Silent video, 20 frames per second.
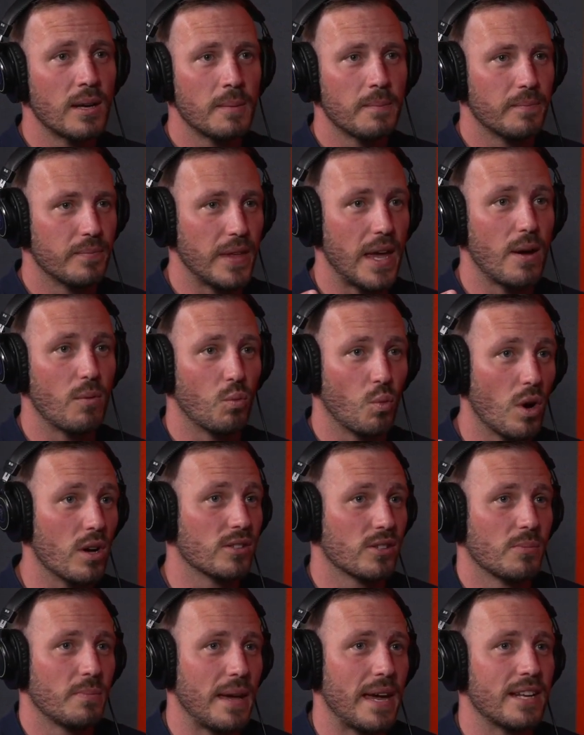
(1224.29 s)
that
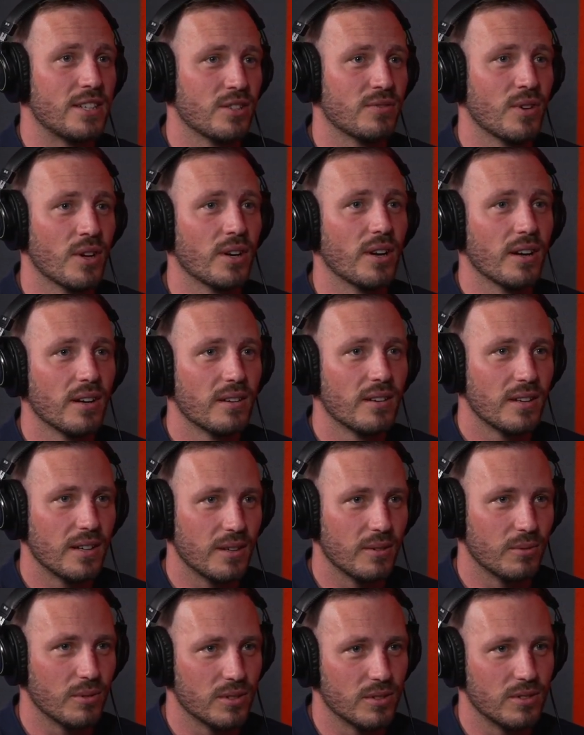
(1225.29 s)
was a badge of honor.
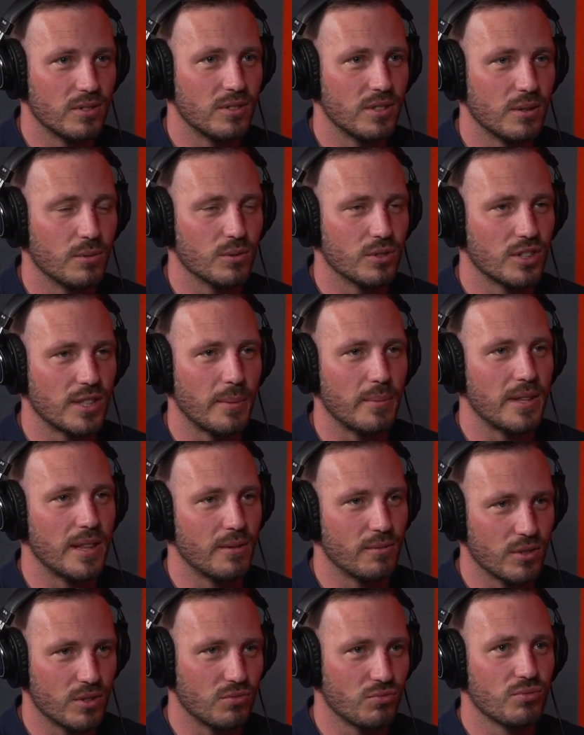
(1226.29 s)
It was something
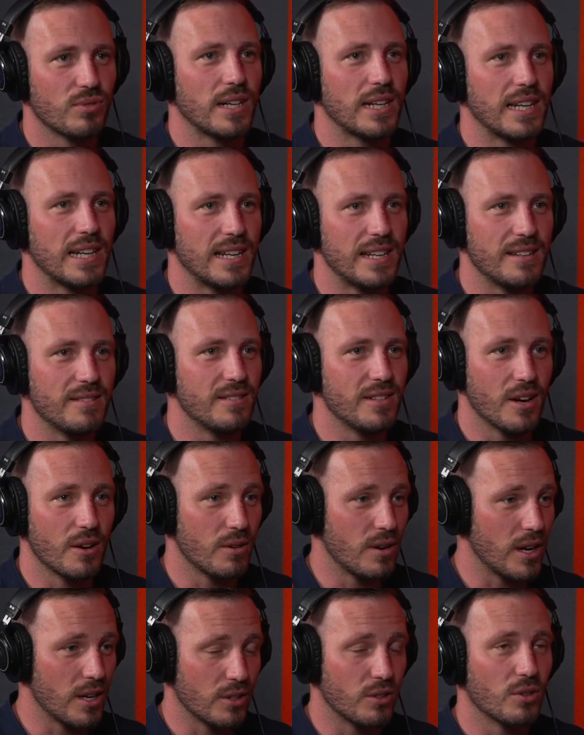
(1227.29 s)
that was really, you know,
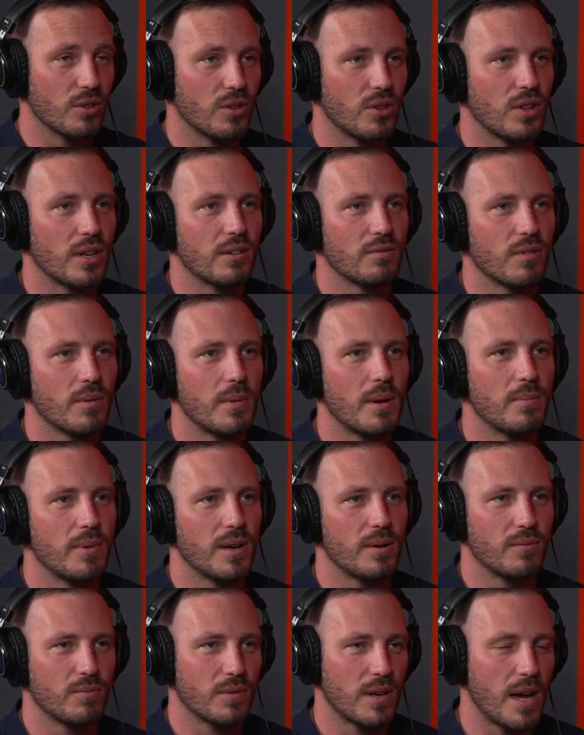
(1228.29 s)
a good thing.
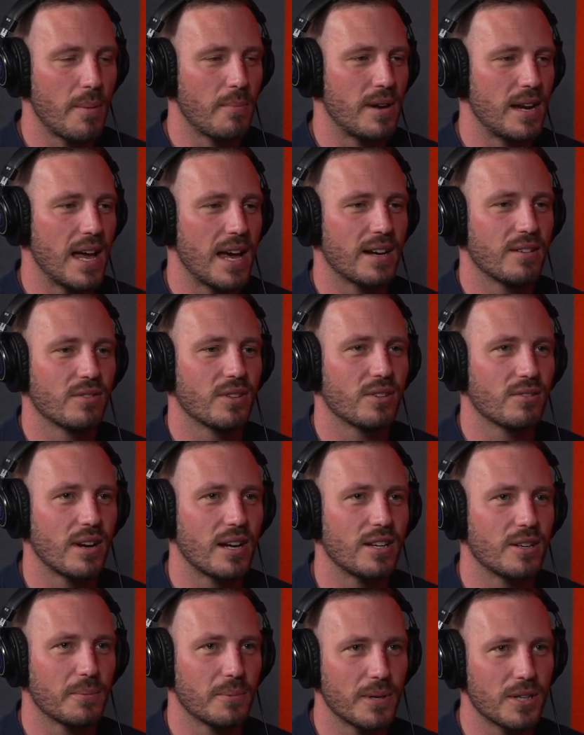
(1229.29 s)
Remember, coming out of the
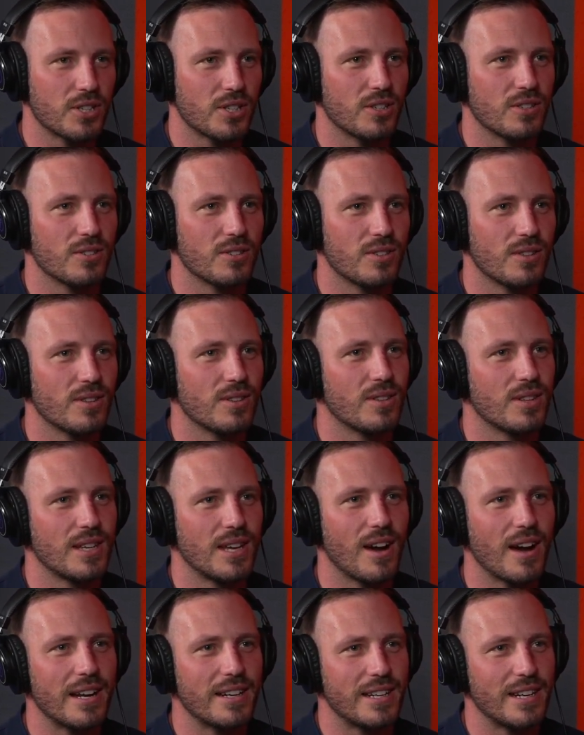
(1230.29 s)
Great Depression,
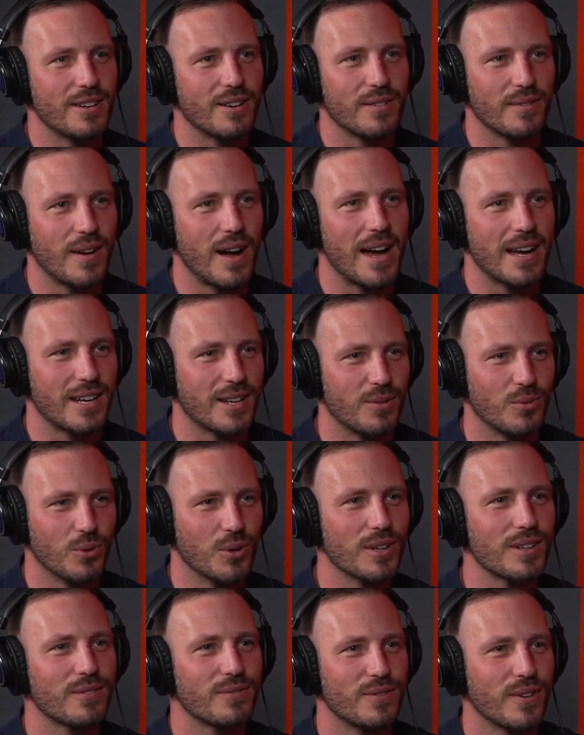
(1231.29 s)
the idea of I can
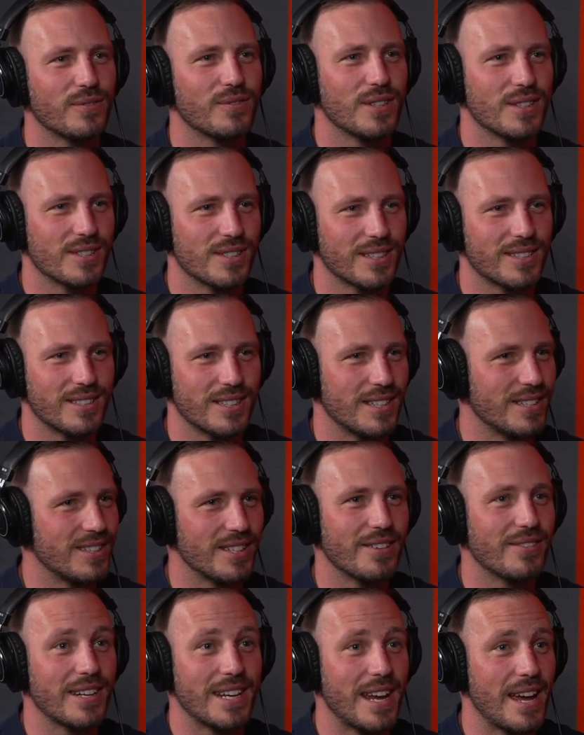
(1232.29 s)
work 50, 60,
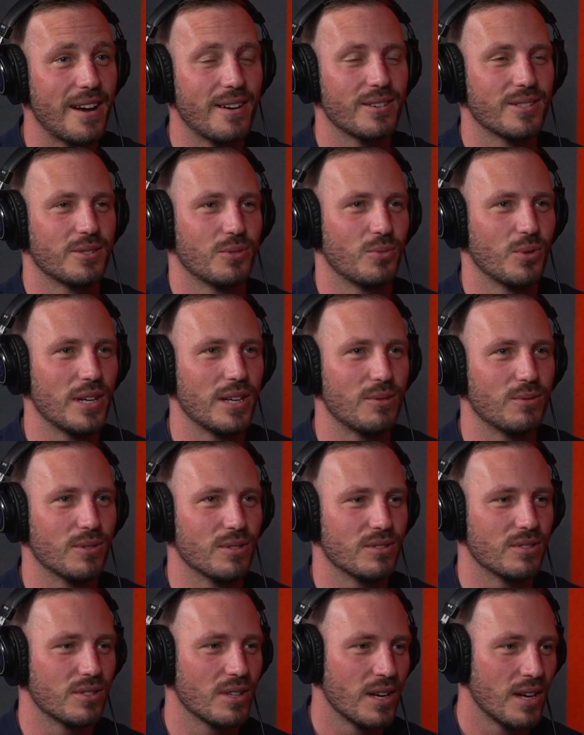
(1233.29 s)
70 hours a week
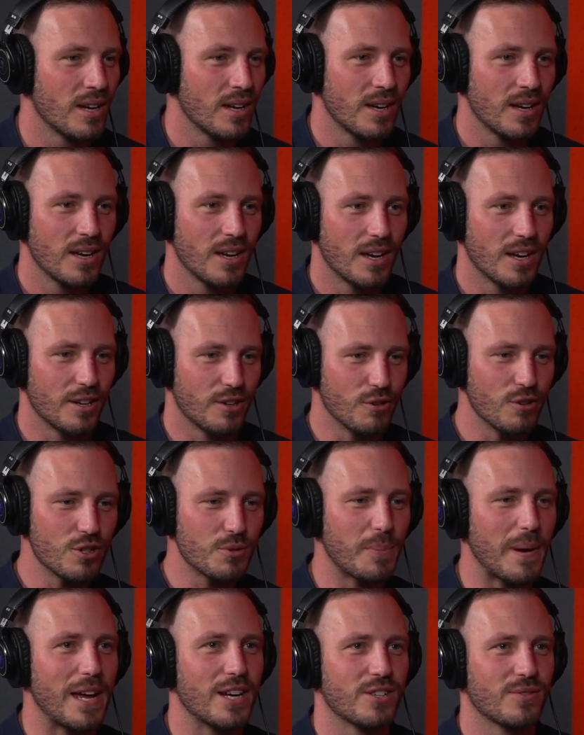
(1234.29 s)
was a
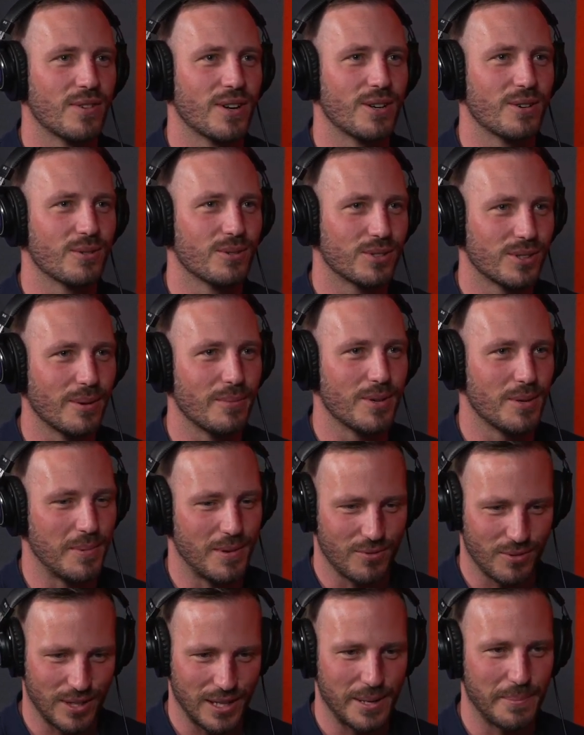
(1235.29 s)
huge badge of honor. It was something to be
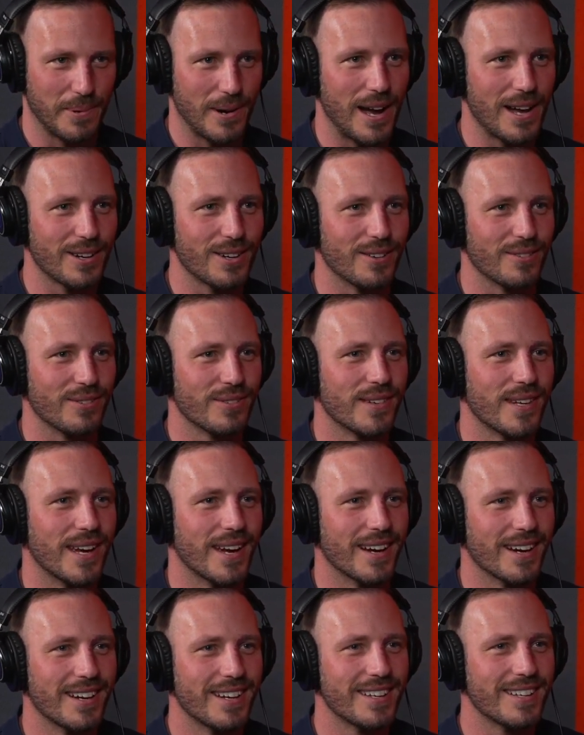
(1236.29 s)
really proud of.
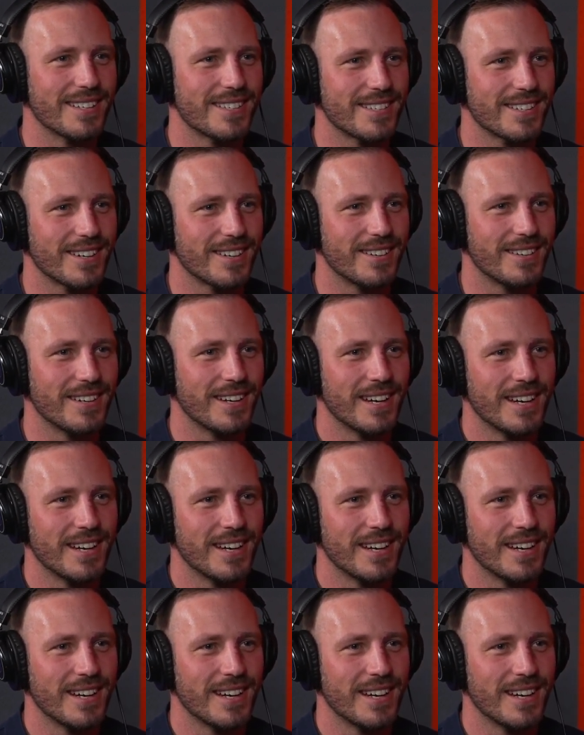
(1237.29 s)
Yeah. So,